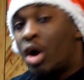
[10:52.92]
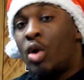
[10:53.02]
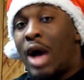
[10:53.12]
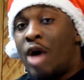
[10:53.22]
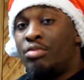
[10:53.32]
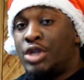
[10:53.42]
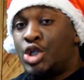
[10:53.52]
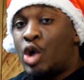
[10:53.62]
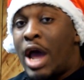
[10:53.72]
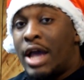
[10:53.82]
The whole
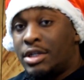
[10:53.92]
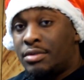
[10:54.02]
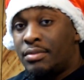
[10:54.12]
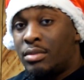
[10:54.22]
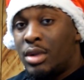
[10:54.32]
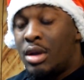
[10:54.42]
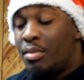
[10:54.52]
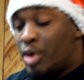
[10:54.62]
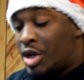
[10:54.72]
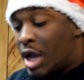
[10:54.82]
album is trash.
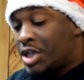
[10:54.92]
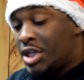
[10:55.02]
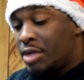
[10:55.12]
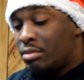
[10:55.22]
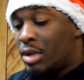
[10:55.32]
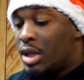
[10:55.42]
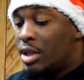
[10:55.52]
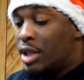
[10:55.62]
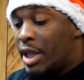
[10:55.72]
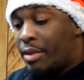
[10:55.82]
Production,
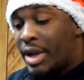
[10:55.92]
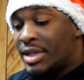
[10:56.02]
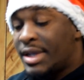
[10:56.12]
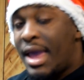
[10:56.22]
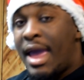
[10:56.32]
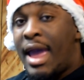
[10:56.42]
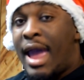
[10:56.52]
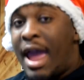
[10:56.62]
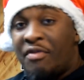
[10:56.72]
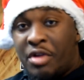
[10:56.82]
lyrics,
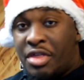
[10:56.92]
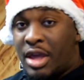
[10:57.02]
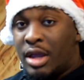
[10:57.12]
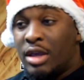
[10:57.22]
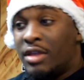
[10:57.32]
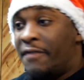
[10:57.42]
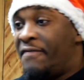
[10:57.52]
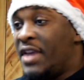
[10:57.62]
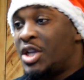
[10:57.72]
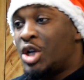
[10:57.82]
everything.
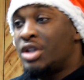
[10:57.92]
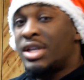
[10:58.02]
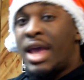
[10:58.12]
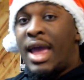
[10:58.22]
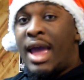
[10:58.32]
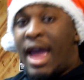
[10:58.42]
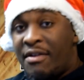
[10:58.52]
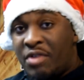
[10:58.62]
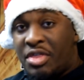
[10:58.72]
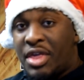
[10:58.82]
The features,
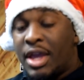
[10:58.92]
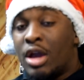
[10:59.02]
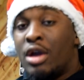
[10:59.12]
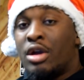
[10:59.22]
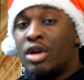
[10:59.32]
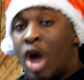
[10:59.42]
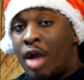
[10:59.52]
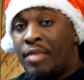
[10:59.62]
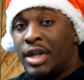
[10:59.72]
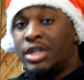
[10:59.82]
everything.
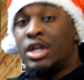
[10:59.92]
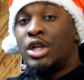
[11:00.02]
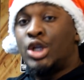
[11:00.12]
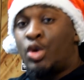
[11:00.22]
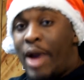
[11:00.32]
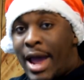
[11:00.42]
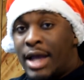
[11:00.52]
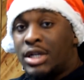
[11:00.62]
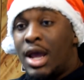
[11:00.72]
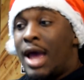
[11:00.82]
Garbage,
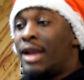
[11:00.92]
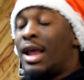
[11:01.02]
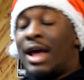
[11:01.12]
trash.